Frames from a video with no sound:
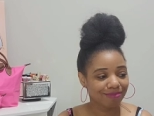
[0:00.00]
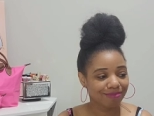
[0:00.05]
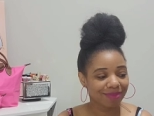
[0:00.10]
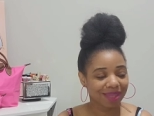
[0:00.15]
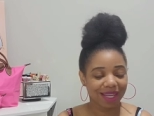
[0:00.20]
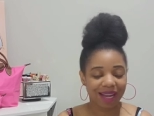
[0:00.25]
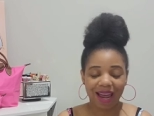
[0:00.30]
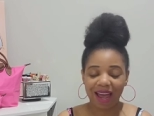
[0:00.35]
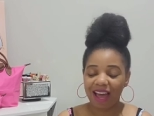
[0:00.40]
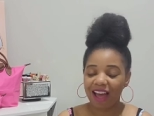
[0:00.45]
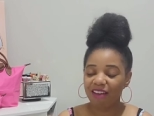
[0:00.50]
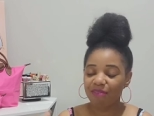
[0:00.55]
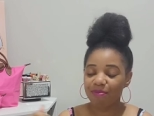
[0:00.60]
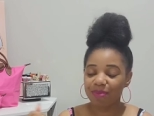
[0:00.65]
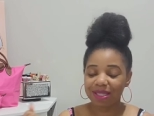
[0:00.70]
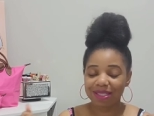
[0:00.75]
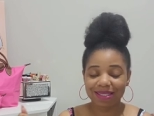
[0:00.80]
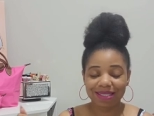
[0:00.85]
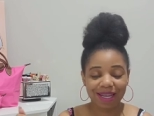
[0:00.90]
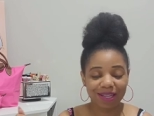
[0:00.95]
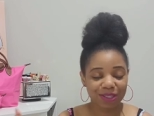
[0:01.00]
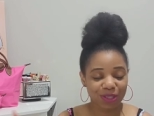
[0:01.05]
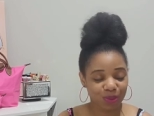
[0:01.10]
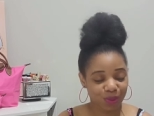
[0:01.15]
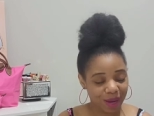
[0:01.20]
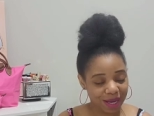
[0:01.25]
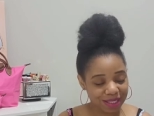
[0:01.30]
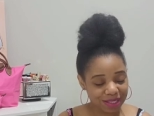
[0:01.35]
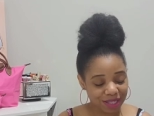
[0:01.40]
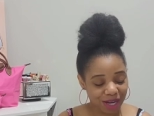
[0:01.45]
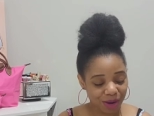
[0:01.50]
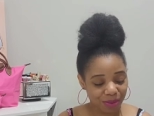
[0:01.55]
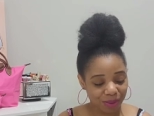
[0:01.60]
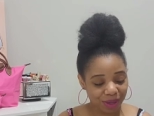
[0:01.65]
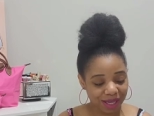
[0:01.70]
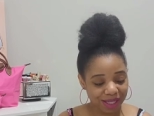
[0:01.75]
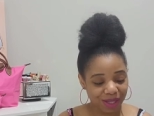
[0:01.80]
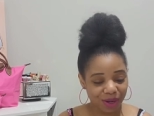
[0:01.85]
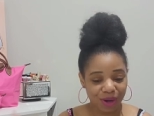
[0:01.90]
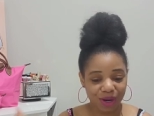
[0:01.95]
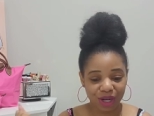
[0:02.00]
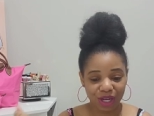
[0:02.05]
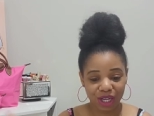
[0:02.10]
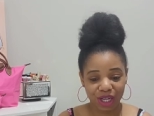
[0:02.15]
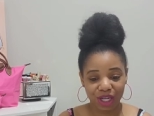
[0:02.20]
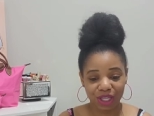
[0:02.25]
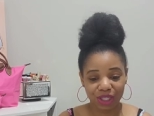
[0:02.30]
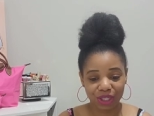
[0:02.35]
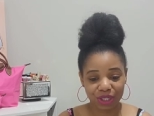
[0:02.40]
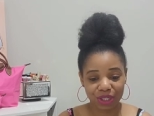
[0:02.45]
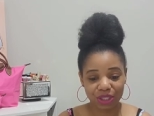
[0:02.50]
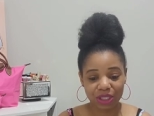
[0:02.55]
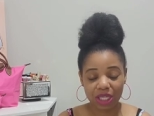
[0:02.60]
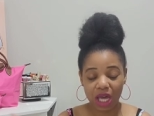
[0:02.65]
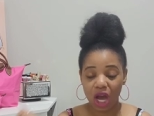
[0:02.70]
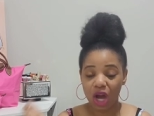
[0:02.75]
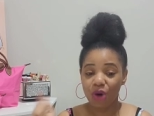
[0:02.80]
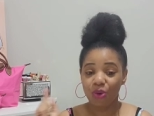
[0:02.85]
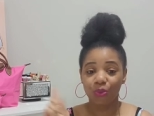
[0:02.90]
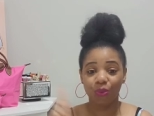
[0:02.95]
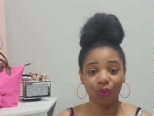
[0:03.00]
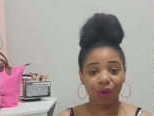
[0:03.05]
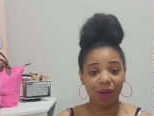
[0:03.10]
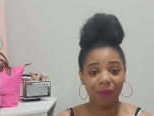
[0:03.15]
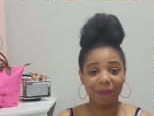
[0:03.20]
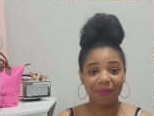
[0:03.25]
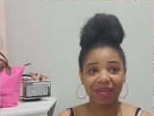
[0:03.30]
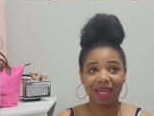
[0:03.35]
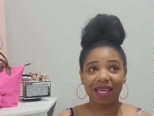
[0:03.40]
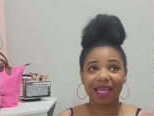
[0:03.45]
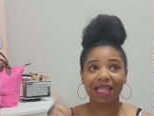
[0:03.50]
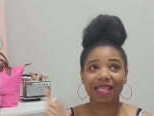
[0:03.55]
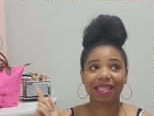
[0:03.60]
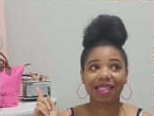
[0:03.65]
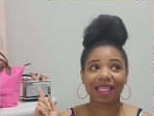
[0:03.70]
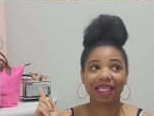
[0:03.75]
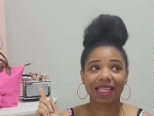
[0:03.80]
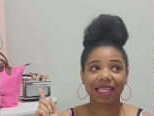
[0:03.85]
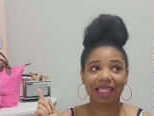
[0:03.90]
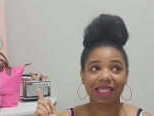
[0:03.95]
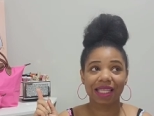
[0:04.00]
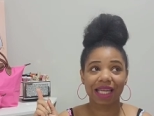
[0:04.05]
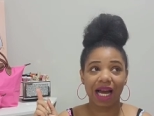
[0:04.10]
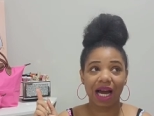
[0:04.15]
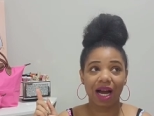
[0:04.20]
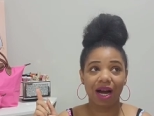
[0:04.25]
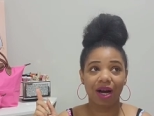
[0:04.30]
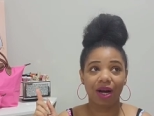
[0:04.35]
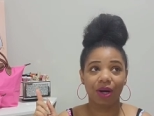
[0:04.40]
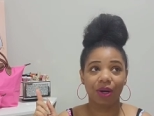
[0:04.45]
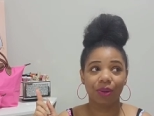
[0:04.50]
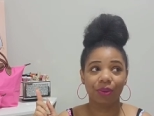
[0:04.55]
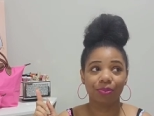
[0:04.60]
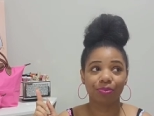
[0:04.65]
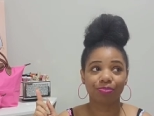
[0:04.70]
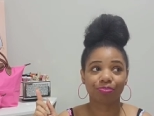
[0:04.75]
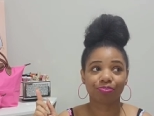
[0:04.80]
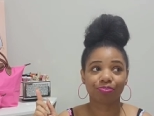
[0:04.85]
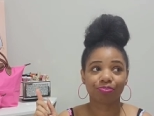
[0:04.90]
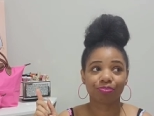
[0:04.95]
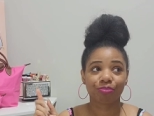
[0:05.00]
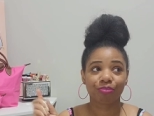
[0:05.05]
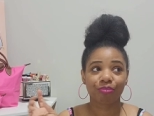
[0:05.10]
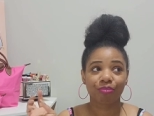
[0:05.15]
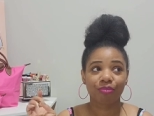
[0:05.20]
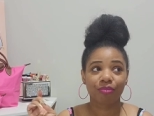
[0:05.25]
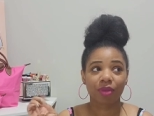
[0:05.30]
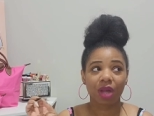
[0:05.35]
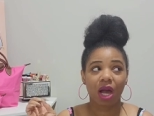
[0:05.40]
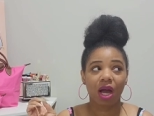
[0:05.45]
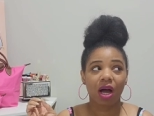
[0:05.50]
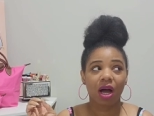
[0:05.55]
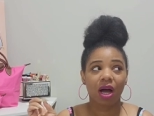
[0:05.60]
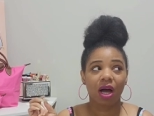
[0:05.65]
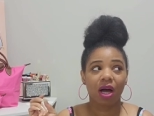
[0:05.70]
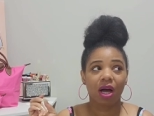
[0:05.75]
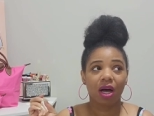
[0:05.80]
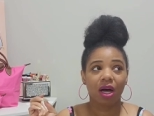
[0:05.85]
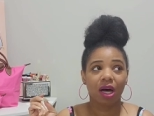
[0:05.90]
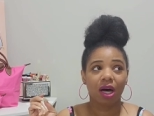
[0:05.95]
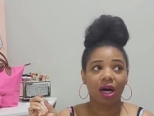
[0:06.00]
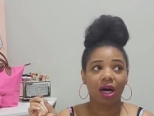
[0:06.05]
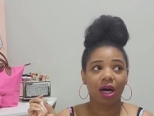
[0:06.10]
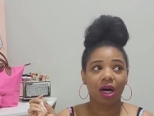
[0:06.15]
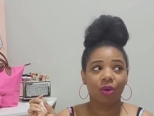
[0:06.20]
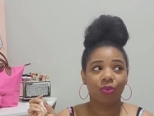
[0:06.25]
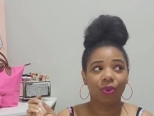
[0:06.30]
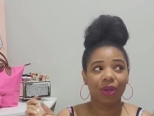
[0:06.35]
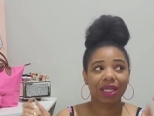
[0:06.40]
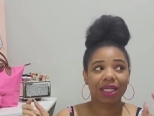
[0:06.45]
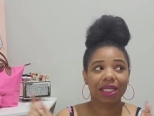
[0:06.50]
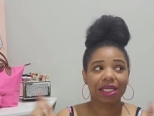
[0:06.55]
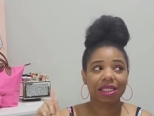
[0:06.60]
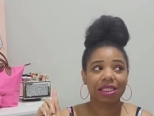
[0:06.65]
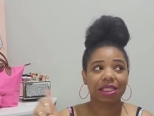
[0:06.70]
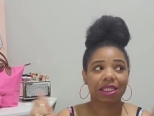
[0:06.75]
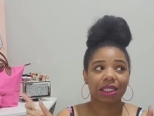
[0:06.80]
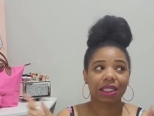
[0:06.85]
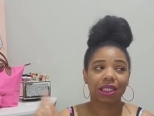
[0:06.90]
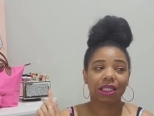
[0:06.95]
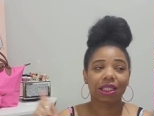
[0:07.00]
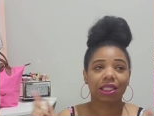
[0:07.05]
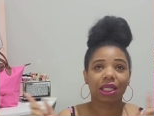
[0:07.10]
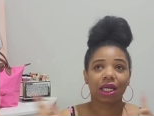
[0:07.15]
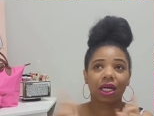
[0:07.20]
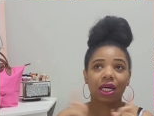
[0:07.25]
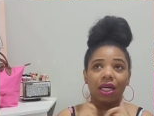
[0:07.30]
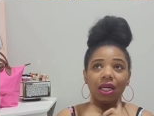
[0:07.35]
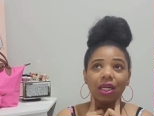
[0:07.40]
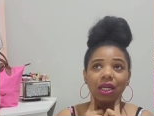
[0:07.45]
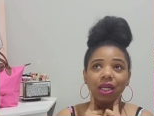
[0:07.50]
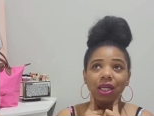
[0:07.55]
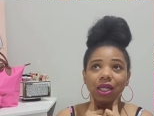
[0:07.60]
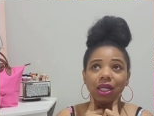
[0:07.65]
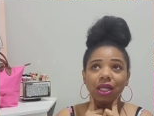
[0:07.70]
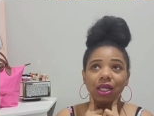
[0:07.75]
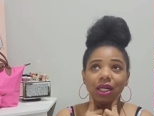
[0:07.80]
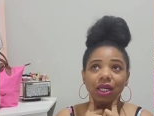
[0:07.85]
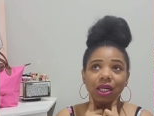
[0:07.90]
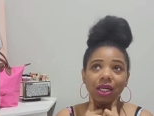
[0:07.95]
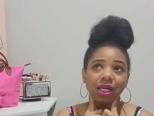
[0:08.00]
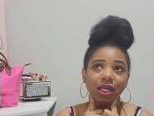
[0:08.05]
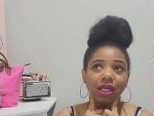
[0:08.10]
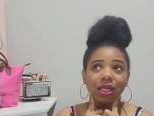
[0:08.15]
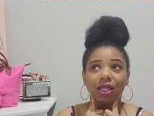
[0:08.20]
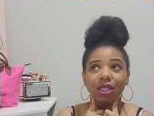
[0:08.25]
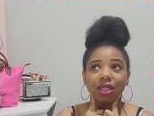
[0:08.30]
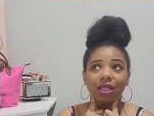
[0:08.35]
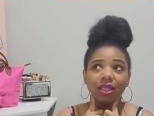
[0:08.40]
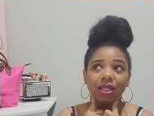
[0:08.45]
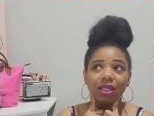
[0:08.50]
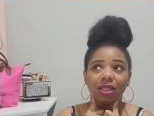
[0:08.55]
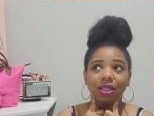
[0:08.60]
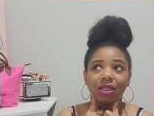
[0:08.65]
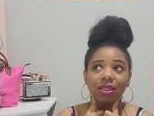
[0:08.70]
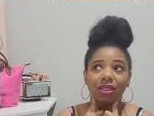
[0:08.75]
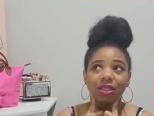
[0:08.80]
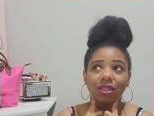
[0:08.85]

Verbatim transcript: that I have missed out twice already on colors. One being the, um, uh, what is it? Uh,